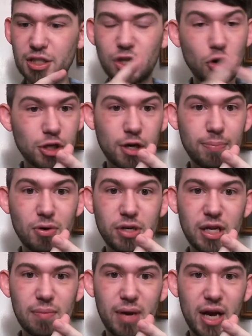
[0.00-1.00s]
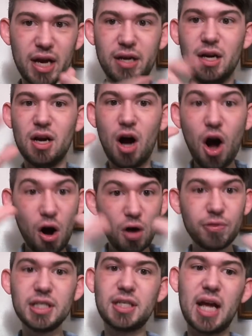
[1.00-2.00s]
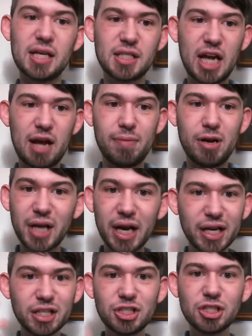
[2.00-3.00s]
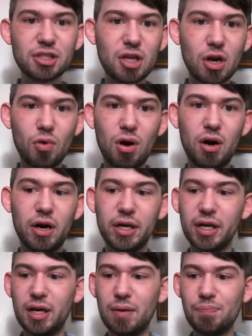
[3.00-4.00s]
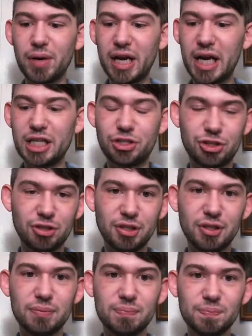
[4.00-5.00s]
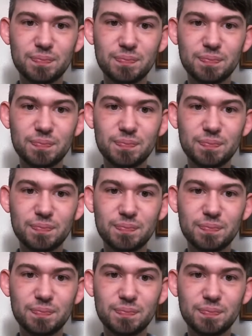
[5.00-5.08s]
Sergeant Kabuki Man. All these guest cameos. I could just go on, but I shouldn't.